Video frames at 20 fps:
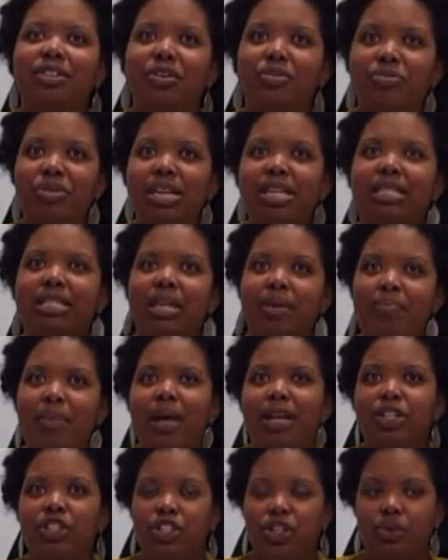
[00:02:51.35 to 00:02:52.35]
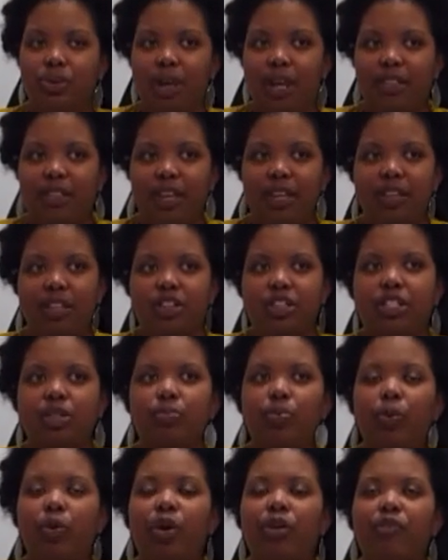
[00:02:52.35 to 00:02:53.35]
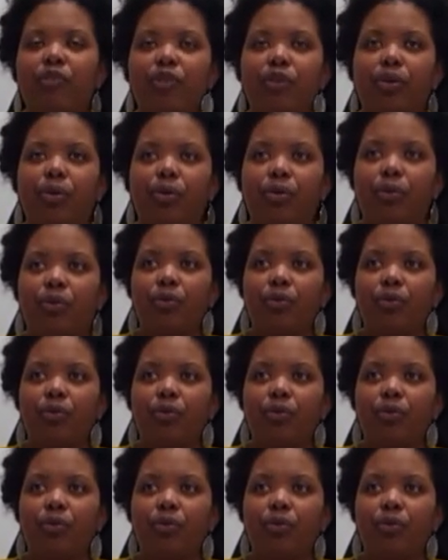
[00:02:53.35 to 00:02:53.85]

needs than men do, and I think that it's important for